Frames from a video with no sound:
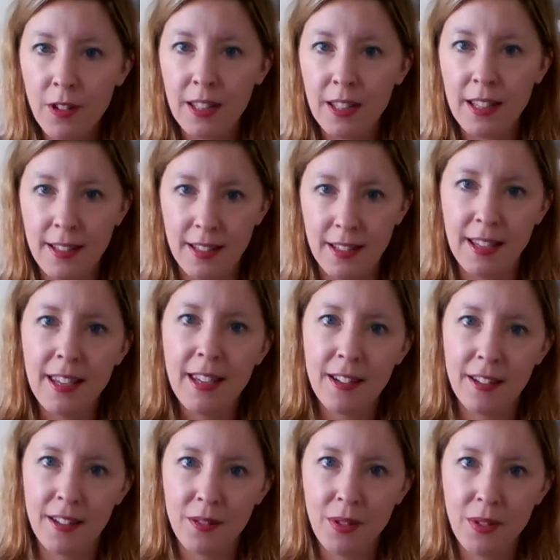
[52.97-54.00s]
at least a
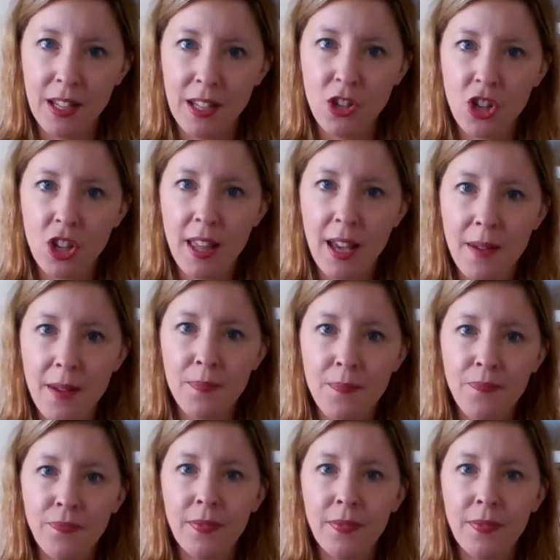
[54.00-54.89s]
year with each of them